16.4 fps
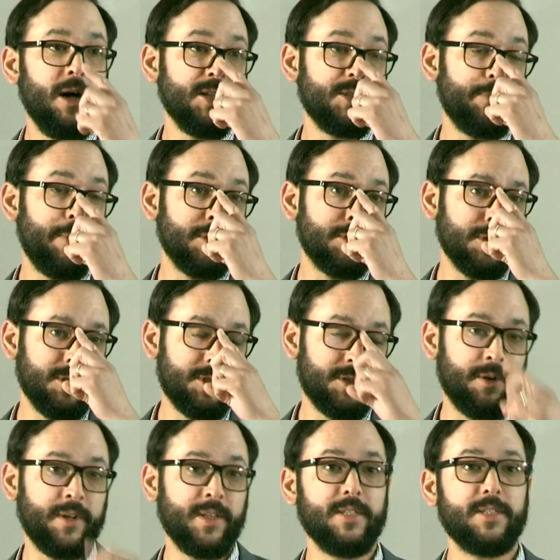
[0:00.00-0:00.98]
Spiritualists
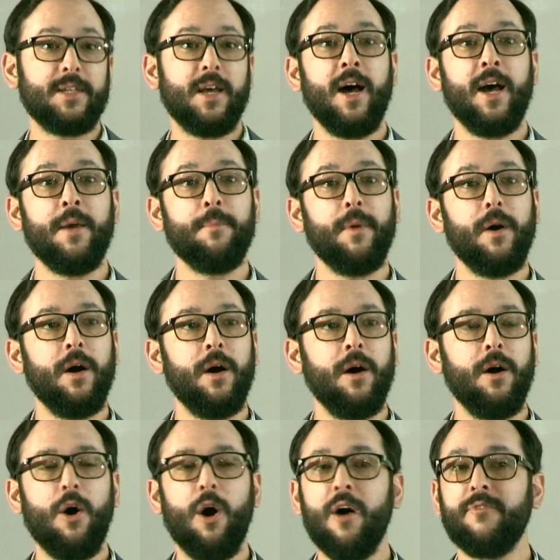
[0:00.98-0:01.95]
during this time
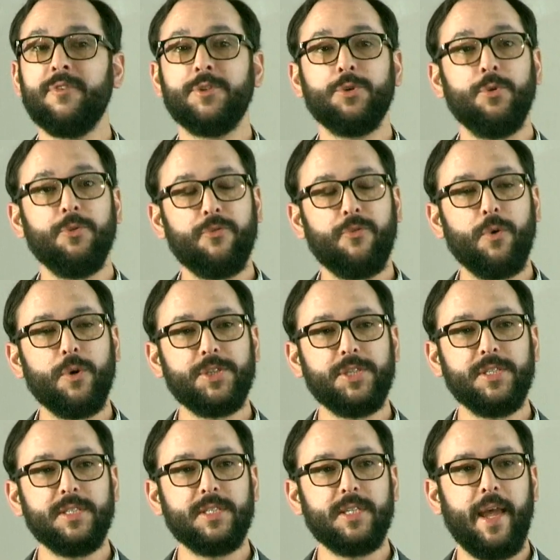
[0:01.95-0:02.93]
often told
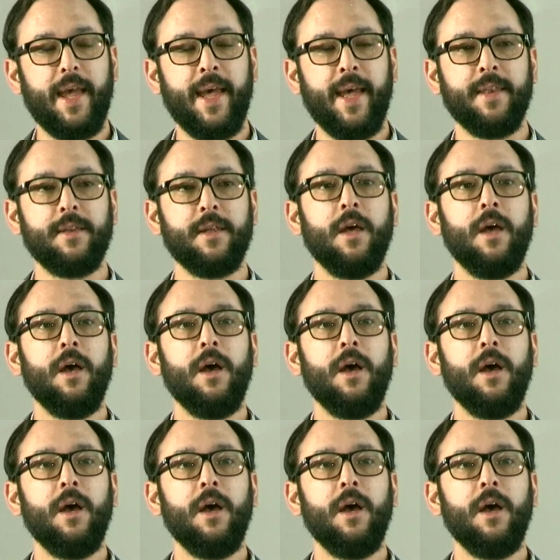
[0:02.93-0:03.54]
fortunes, and